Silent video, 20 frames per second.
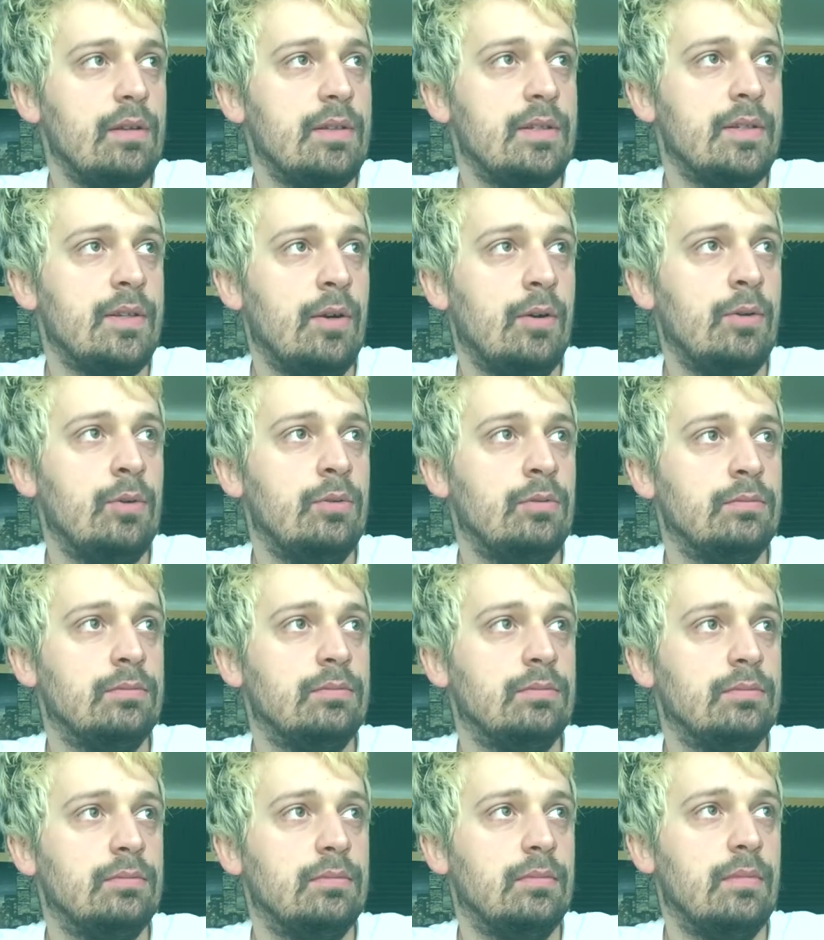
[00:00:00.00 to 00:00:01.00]
So
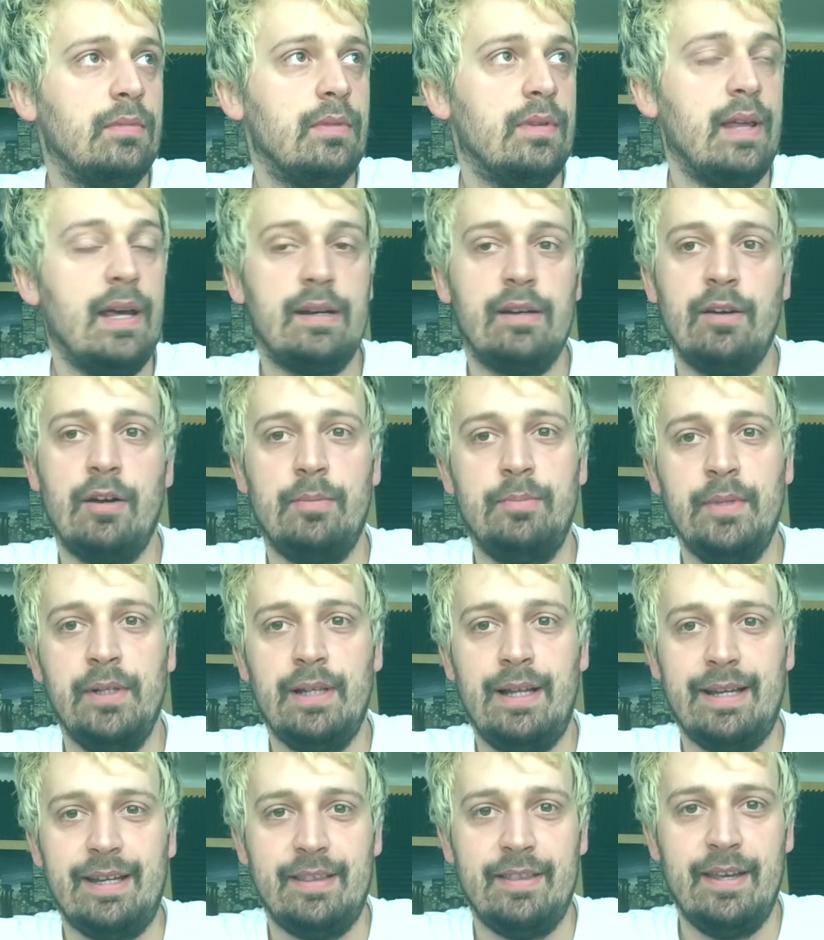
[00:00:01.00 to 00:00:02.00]
that got me
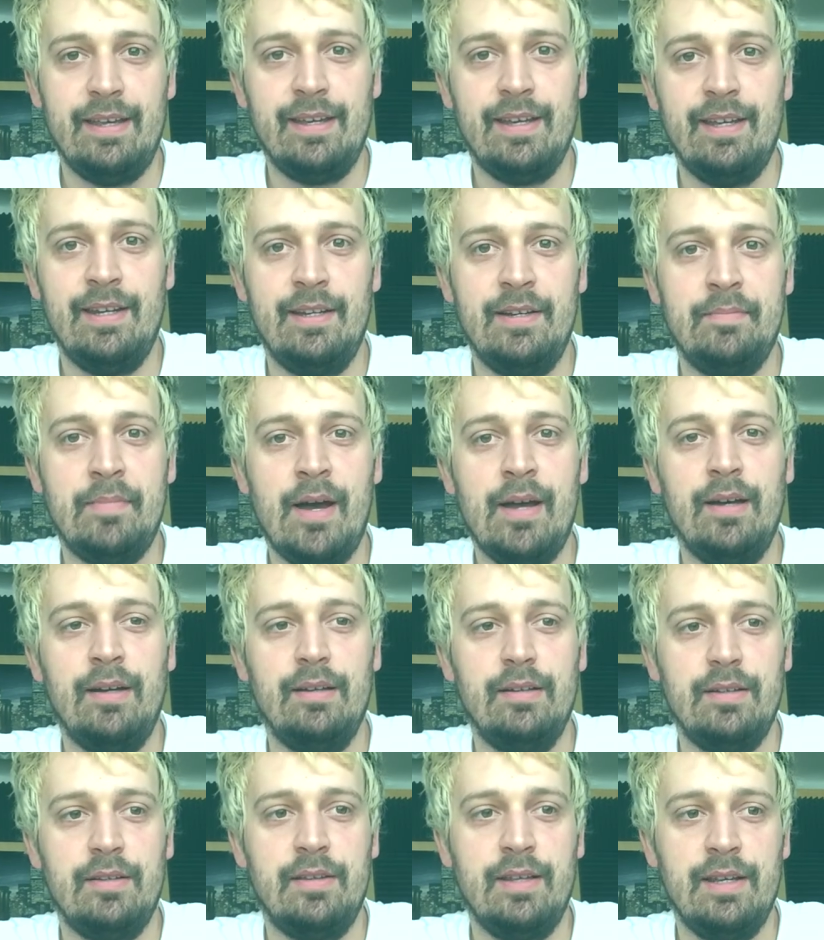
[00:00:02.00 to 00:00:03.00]

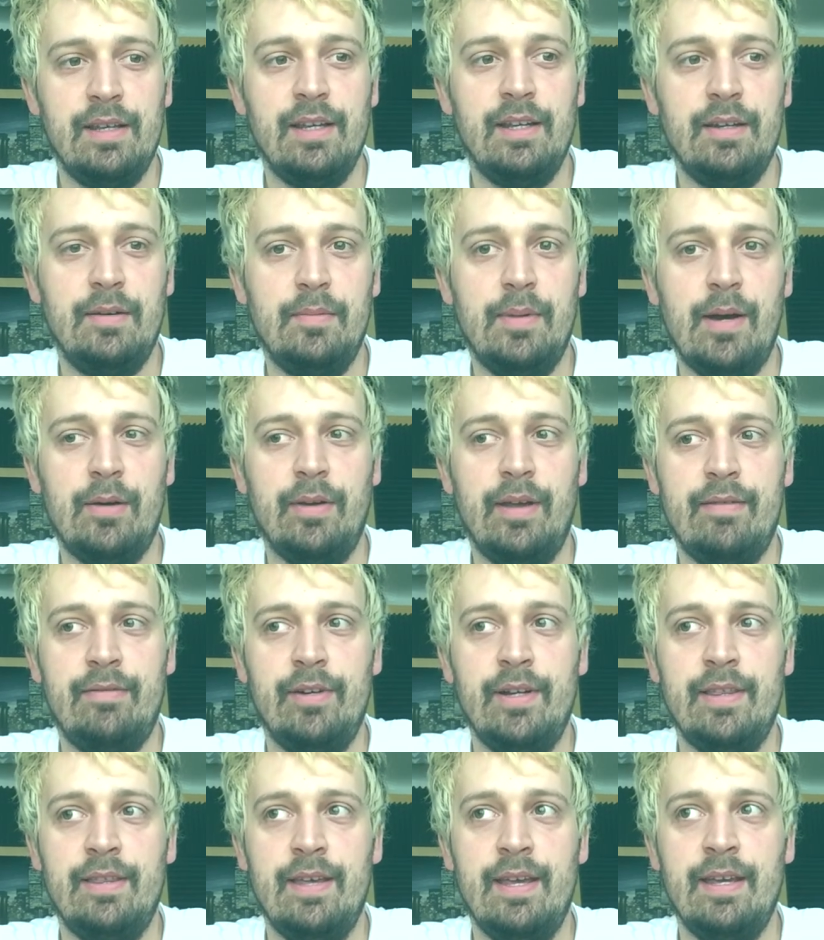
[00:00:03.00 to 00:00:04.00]
thinking about
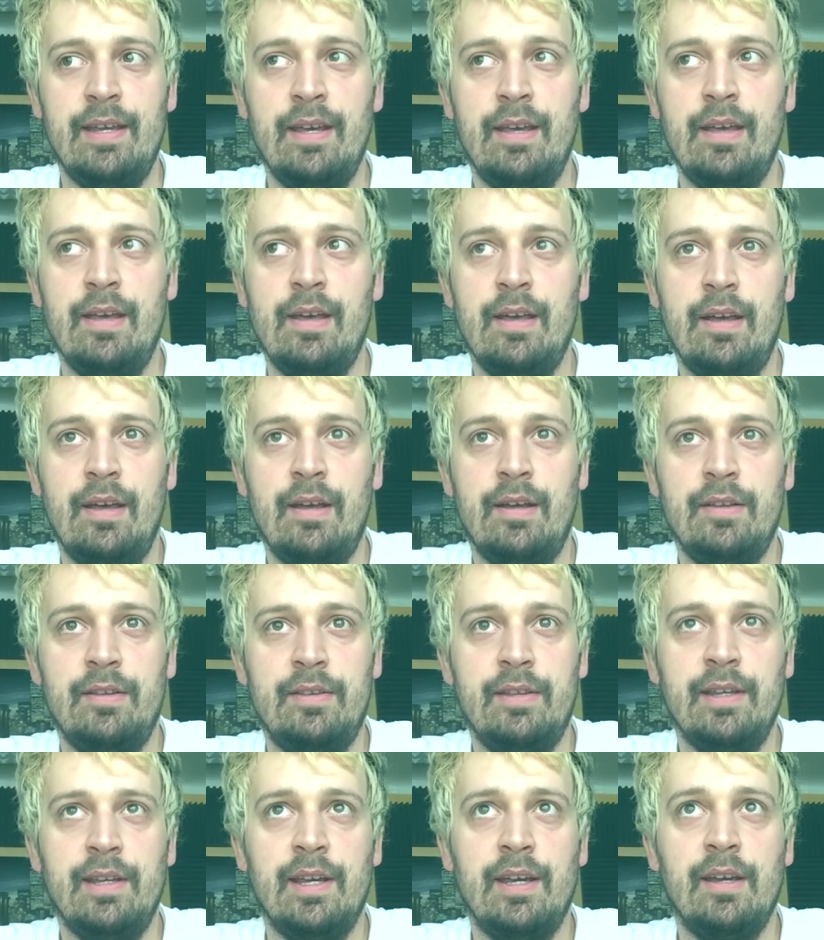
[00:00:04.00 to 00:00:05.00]
everything,
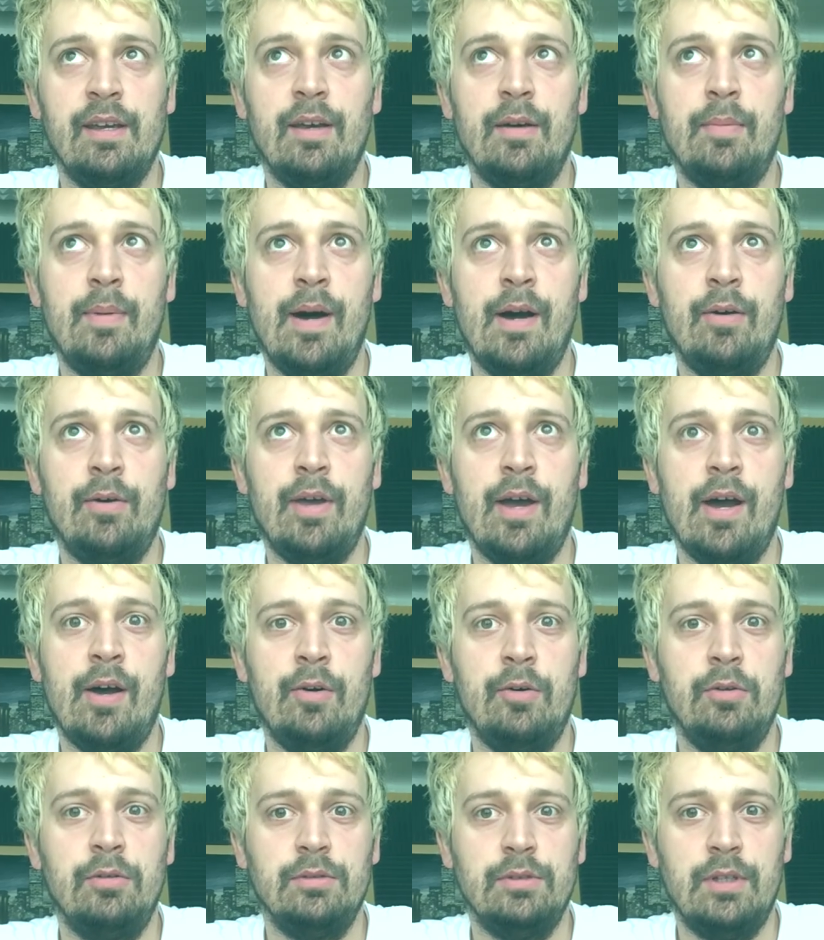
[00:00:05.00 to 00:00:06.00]
thinking about
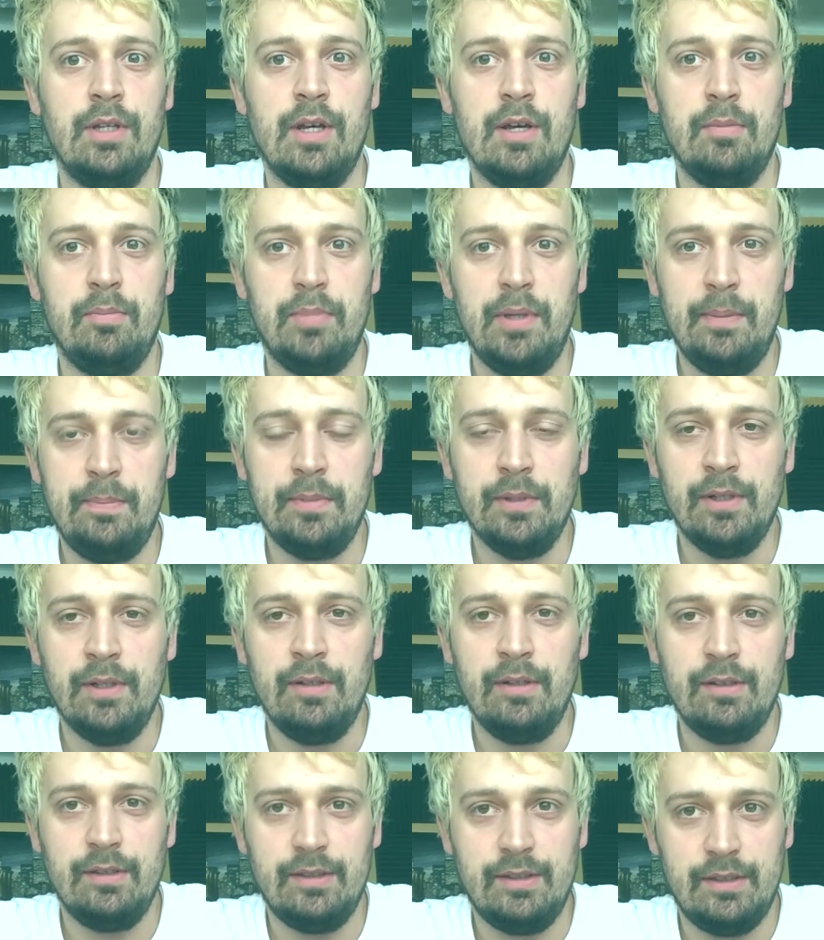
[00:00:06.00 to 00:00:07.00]
how
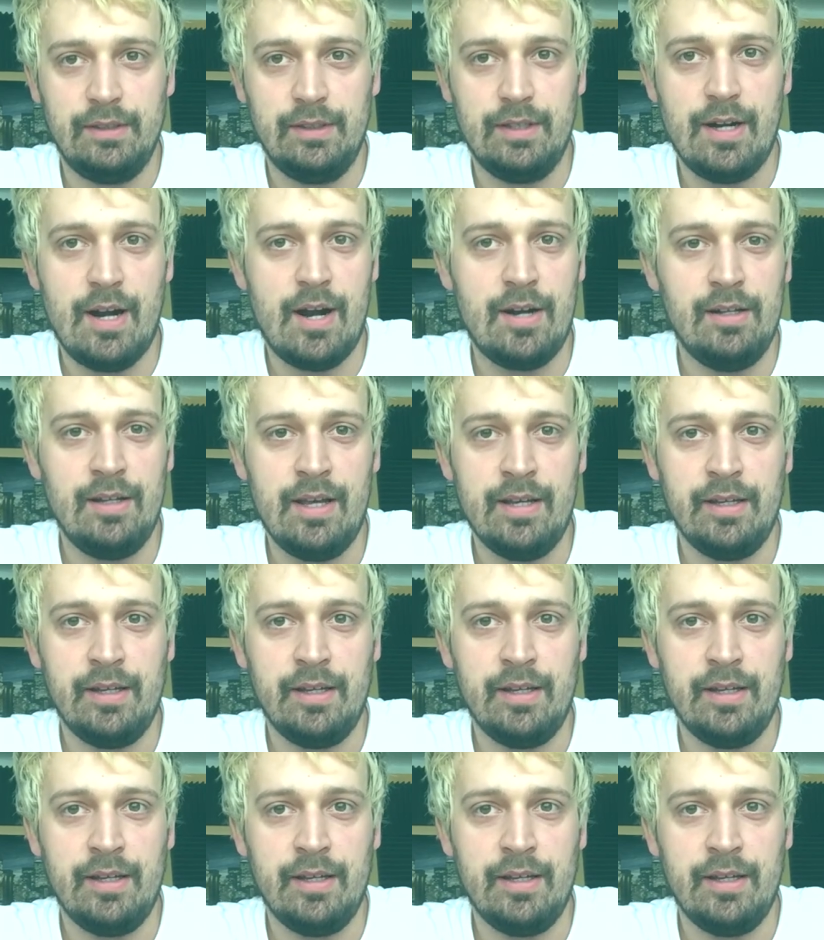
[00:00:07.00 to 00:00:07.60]
people are